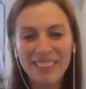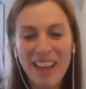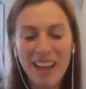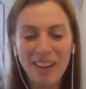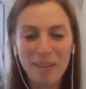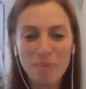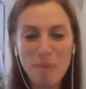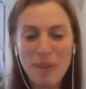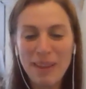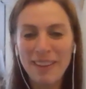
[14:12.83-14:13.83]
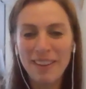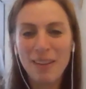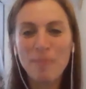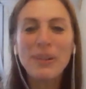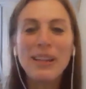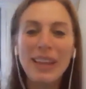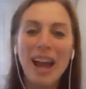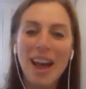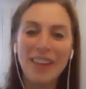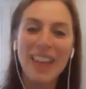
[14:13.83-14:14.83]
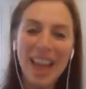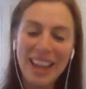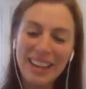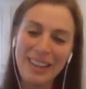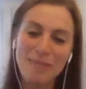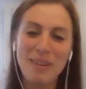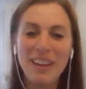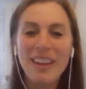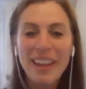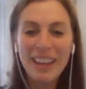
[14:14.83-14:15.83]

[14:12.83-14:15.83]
not maybe completely online, it can be